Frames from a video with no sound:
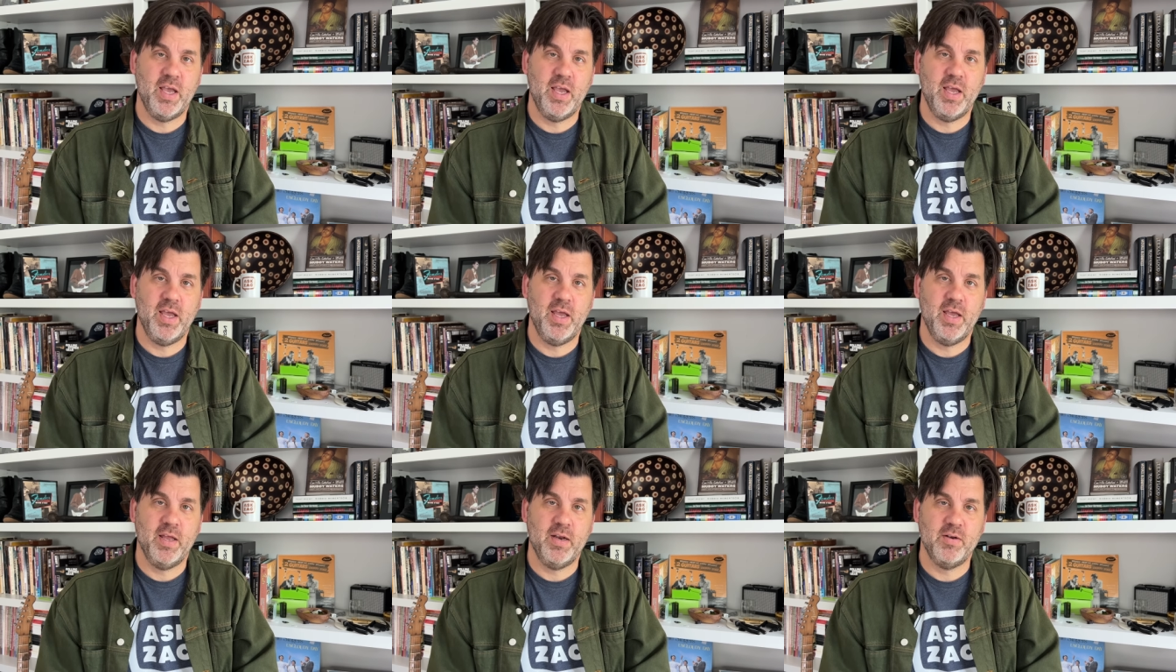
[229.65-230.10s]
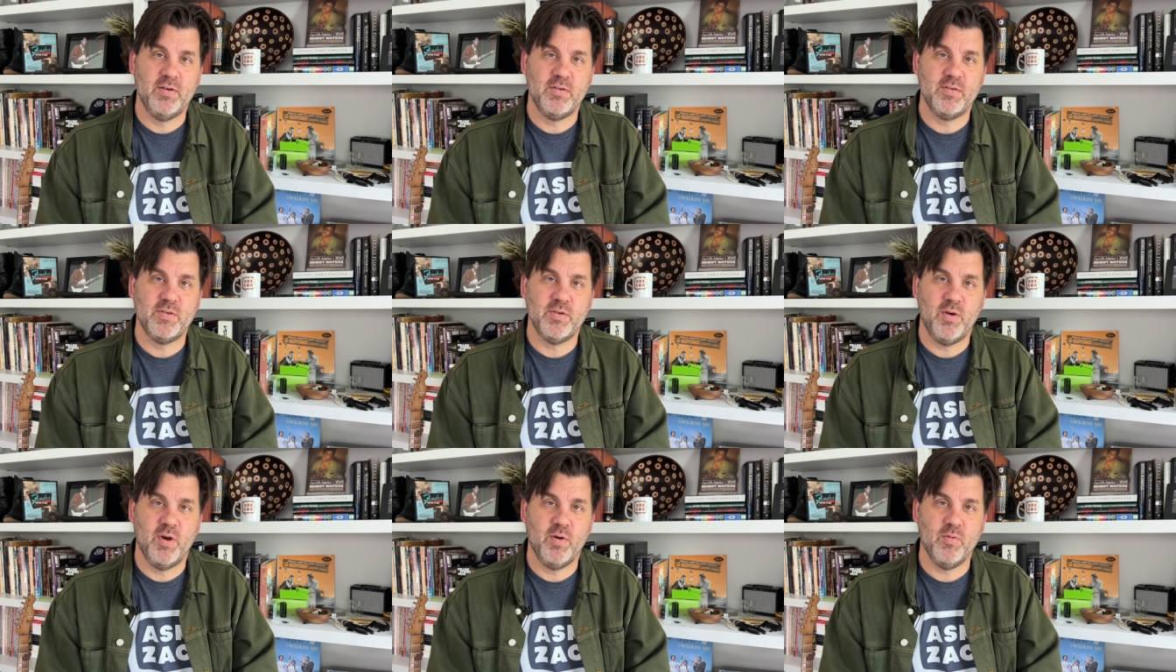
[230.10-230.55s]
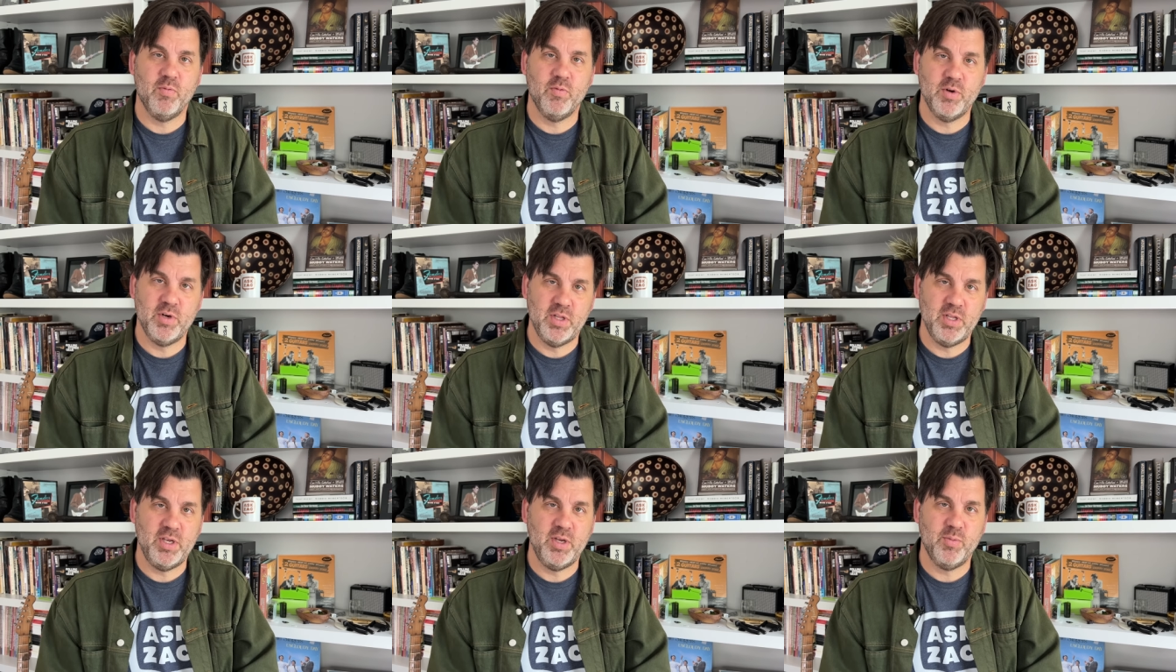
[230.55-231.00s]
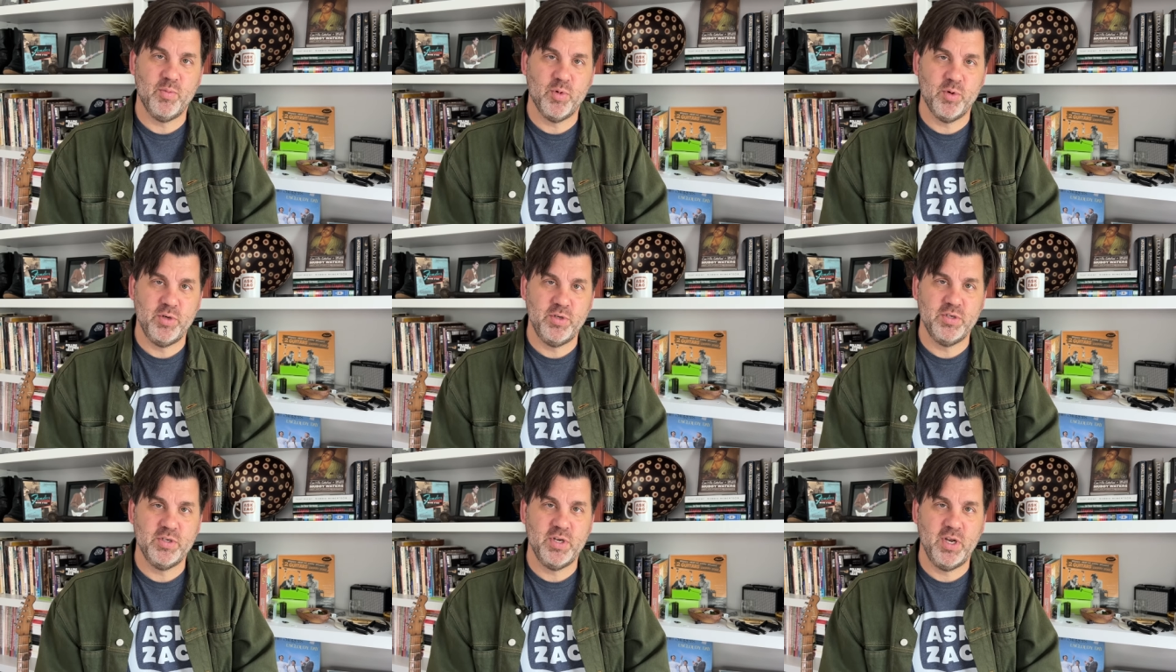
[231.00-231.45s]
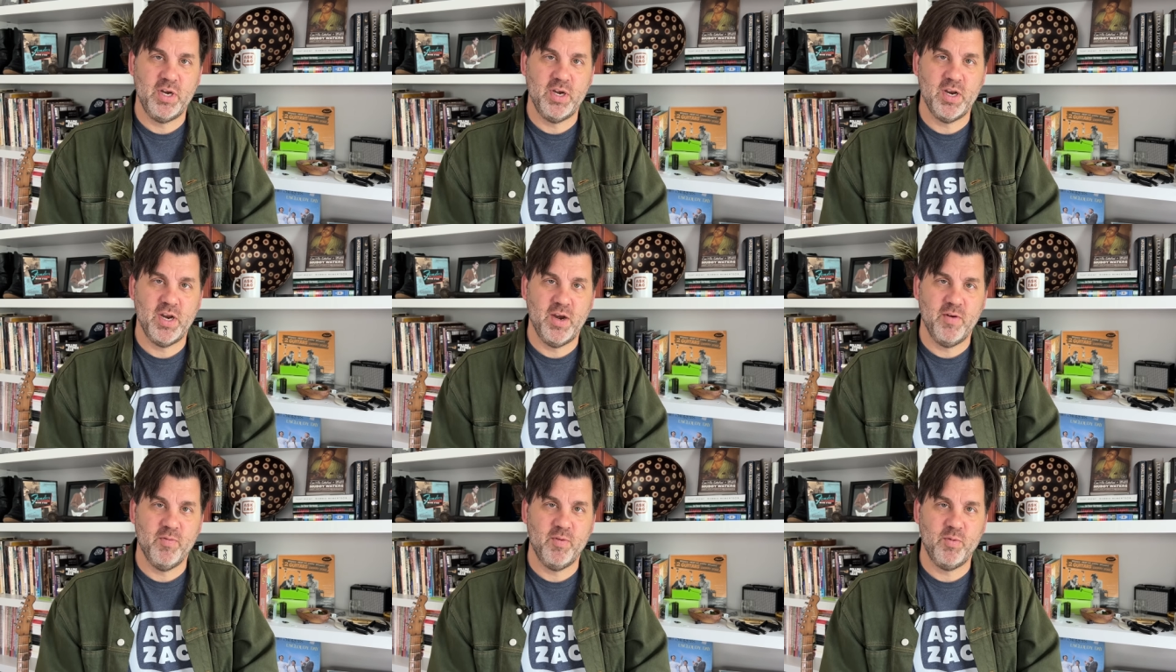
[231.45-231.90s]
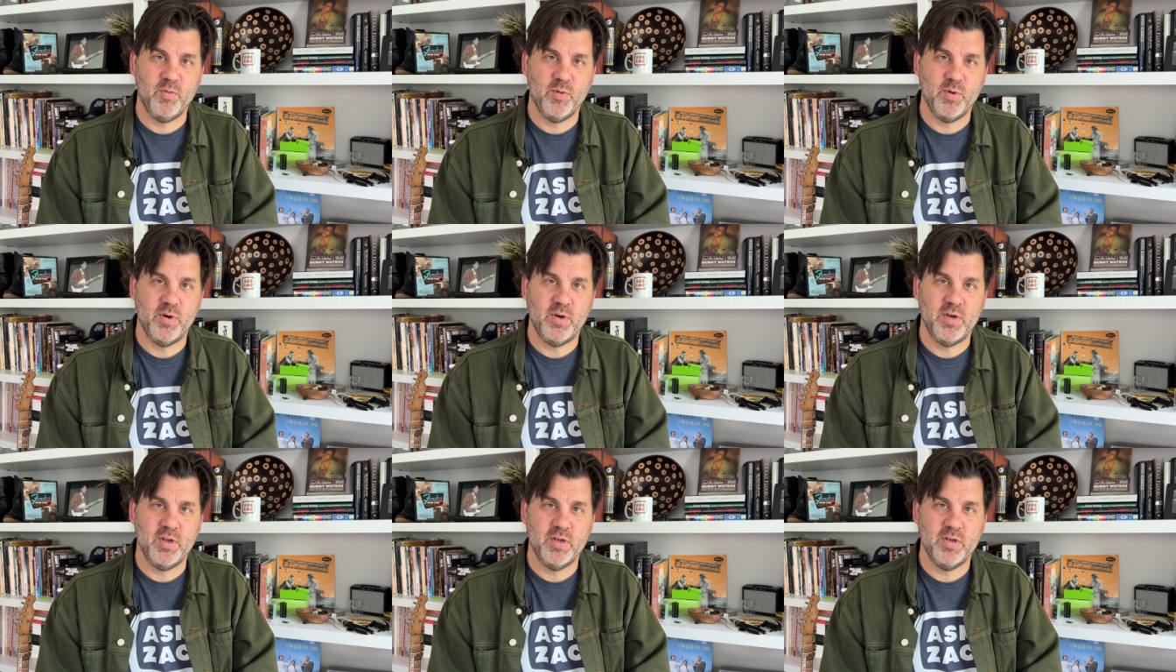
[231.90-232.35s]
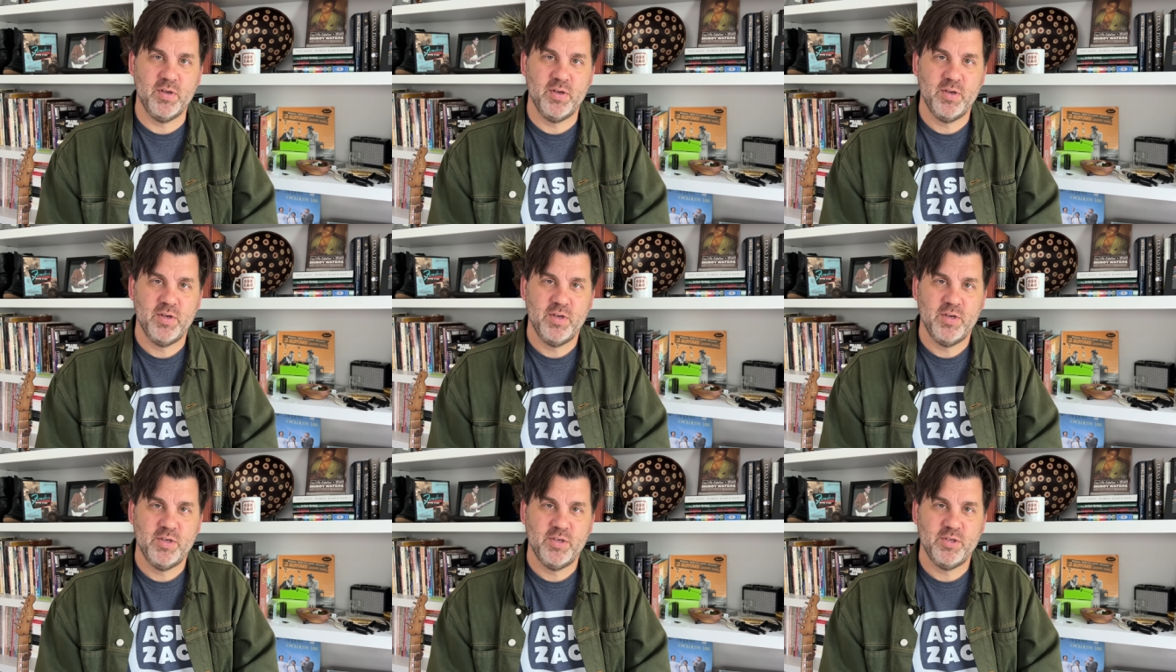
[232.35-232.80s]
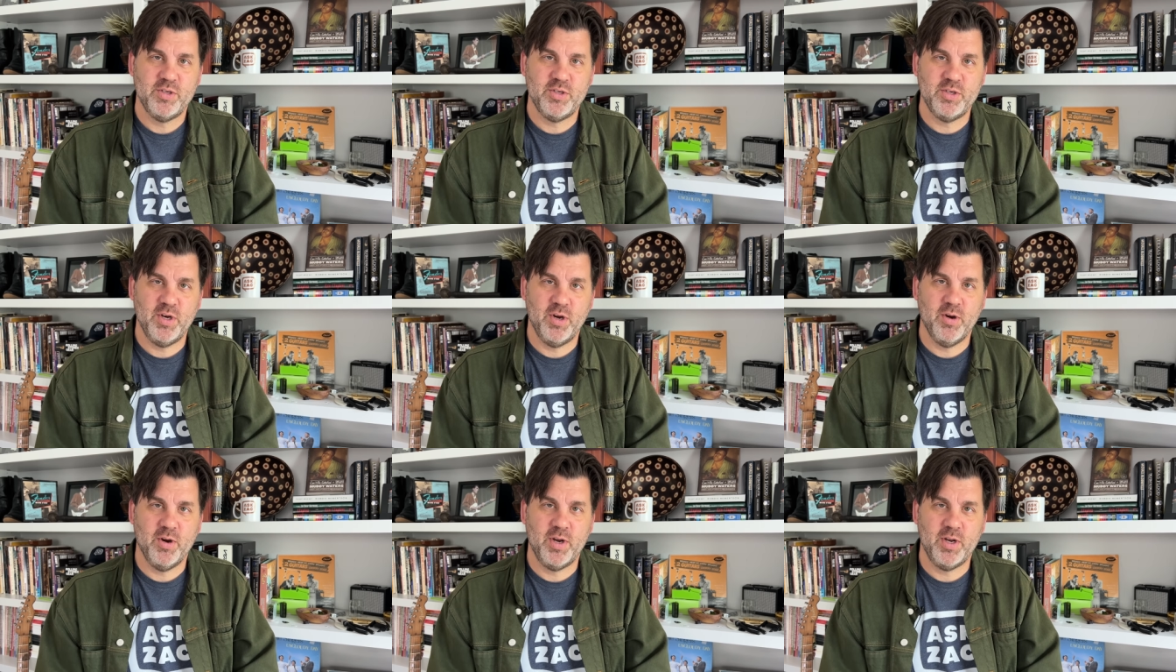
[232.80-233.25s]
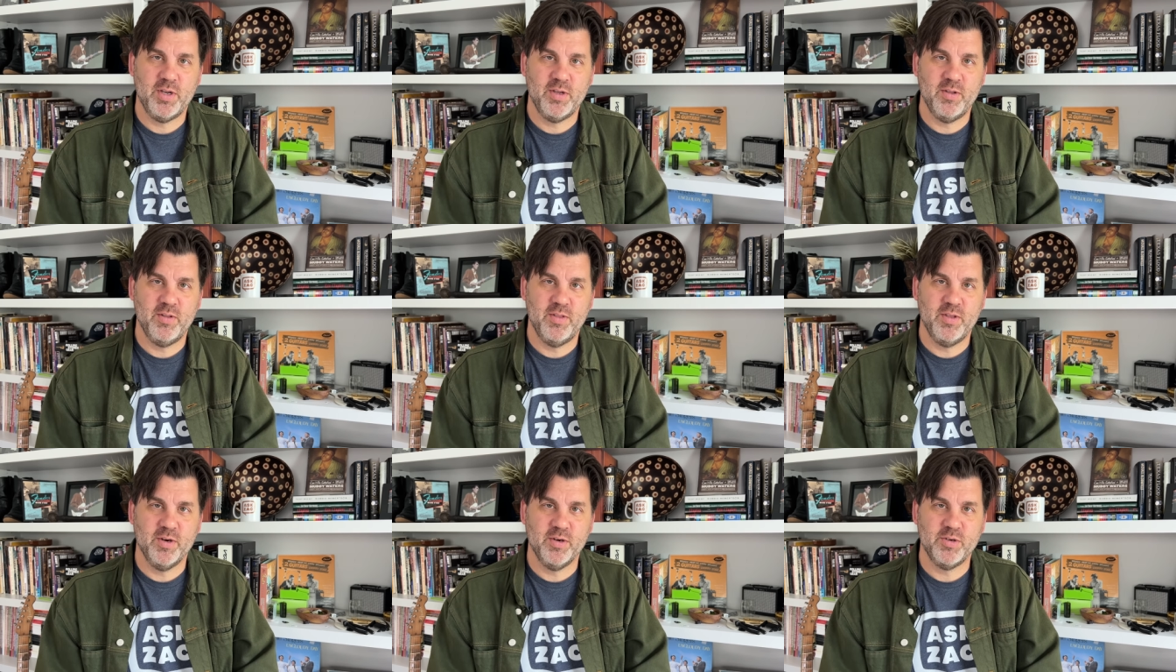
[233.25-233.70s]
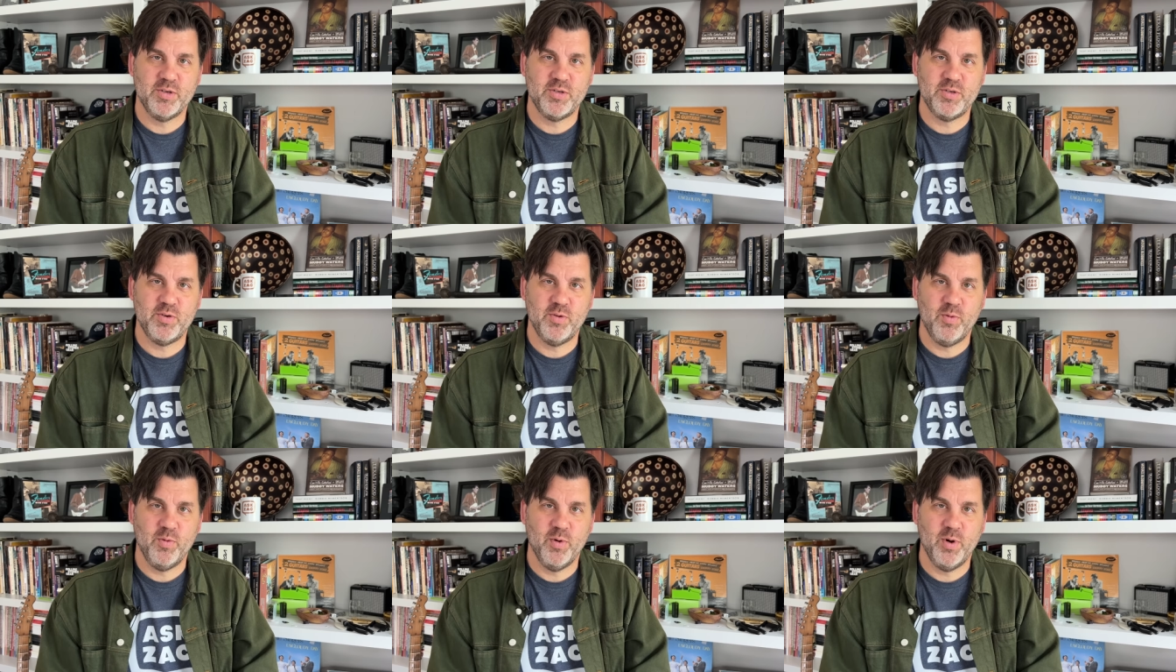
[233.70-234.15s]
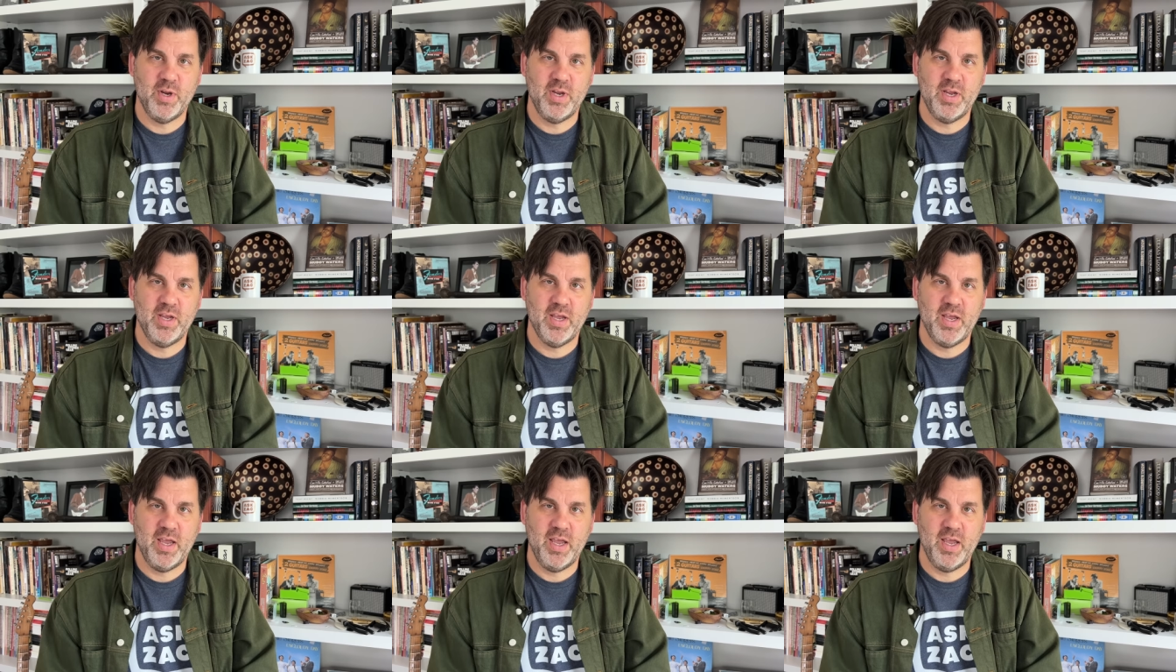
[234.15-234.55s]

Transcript: And so I really appreciate everyone uh, sharing their story.